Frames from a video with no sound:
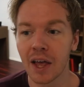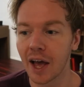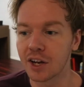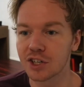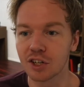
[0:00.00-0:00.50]

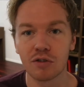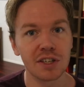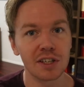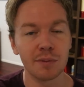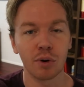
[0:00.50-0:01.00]
and she had
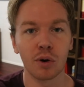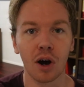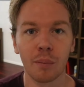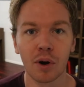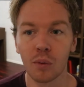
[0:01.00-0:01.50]
recently broke
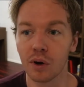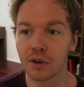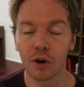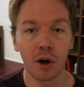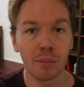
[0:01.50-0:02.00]
up
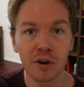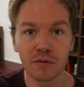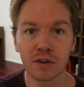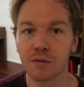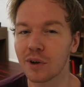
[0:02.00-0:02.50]
with her
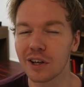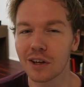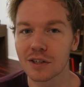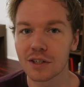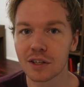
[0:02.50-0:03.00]
boyfriend of many
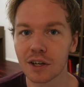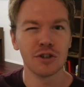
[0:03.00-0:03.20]
years.